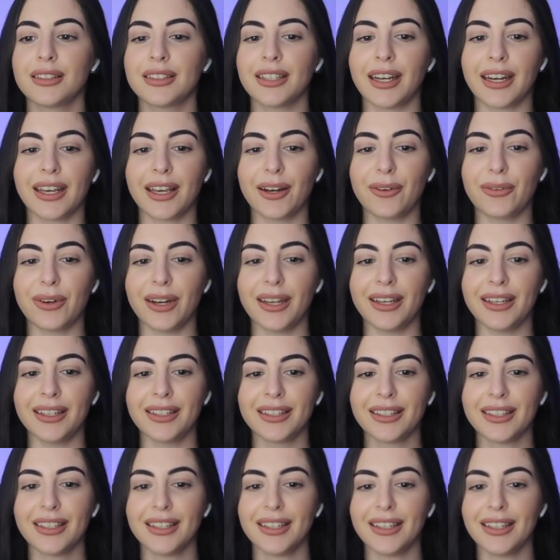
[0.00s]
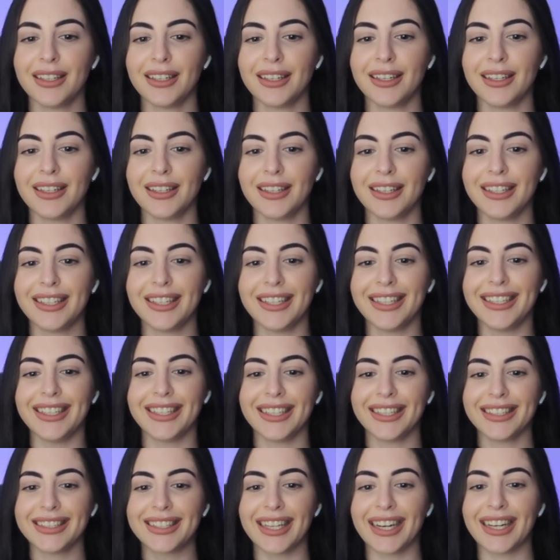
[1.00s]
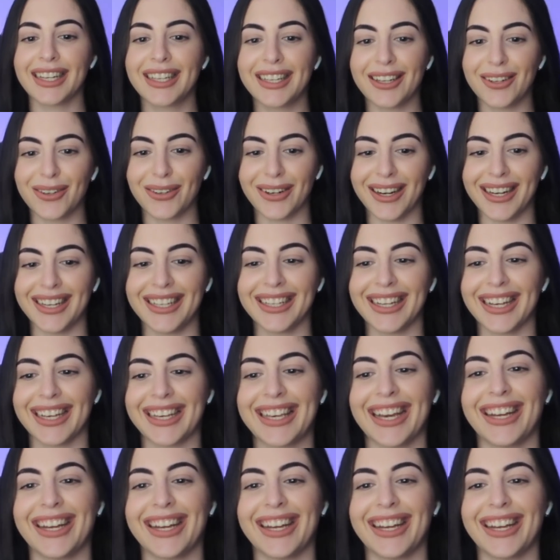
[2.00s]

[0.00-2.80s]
Did I get it right? Did I get it right?